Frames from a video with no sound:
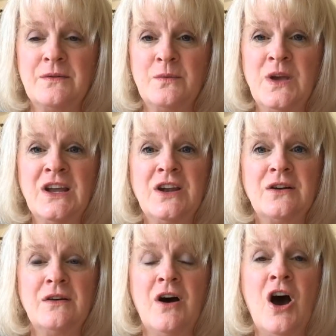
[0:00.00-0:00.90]
we can
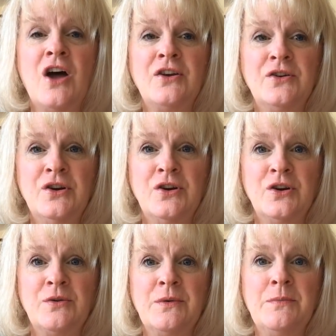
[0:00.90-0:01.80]
honor
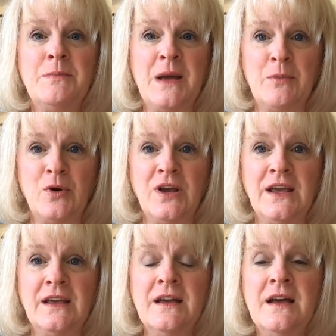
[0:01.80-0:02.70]
her
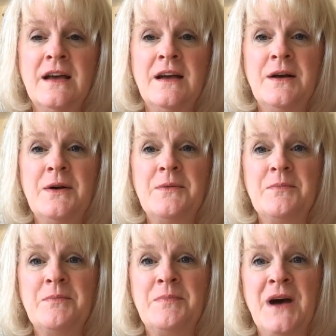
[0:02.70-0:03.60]
memory
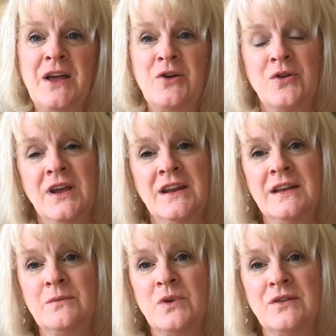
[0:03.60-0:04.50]
by
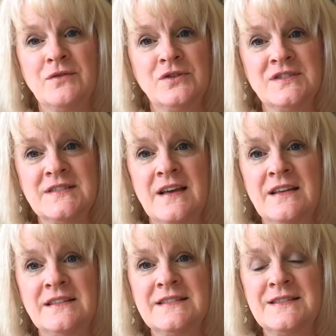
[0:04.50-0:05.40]
creating one of her
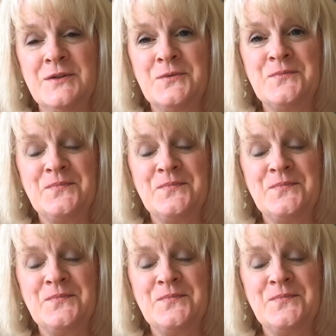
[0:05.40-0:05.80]
designs. So